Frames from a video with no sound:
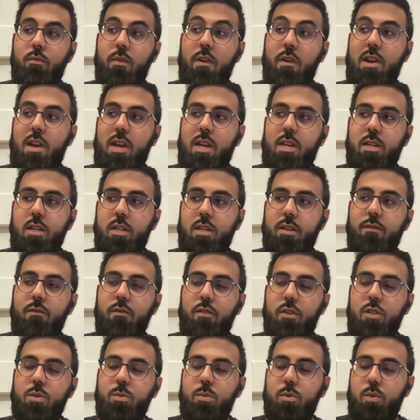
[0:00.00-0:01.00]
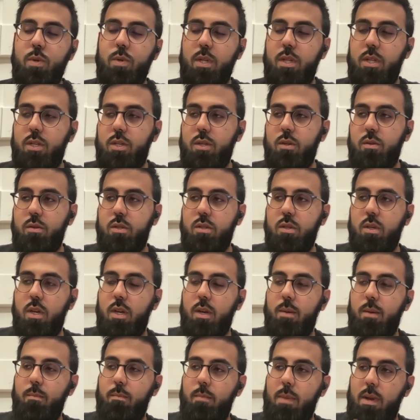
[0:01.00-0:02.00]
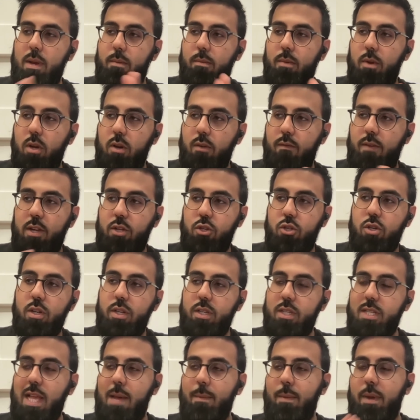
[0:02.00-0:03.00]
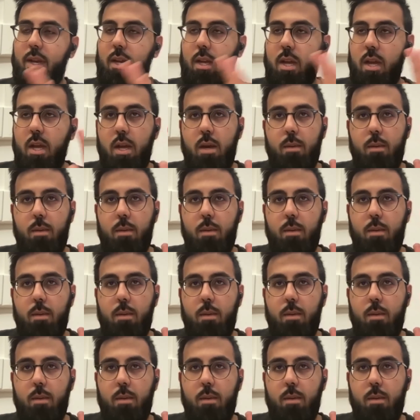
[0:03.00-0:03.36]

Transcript: very little difference between the two um, conventional and Islamic.